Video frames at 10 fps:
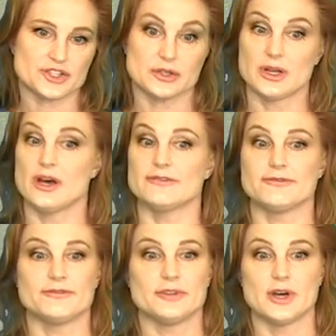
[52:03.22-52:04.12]
sure
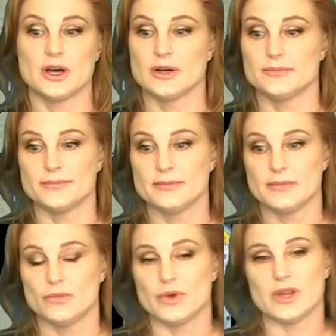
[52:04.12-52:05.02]
enough,
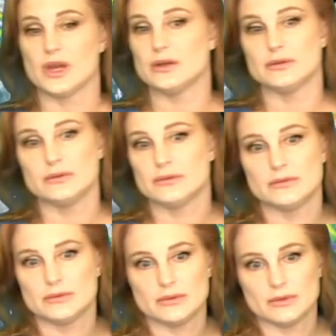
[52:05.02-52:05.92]
within
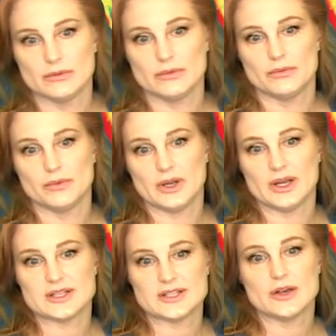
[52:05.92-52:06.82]

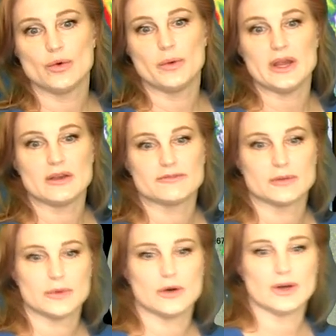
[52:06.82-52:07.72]
a single week
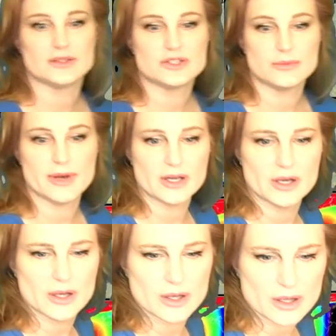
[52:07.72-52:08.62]
from, oh, that's too bad.
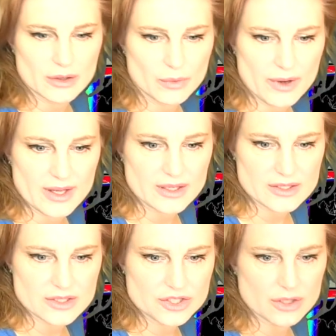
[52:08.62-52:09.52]
I don't know why that
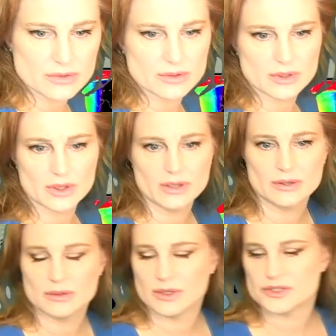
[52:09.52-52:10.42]
doesn't show.
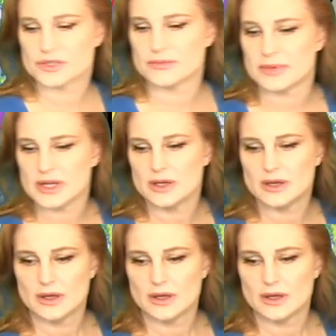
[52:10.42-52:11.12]
That shouldn't be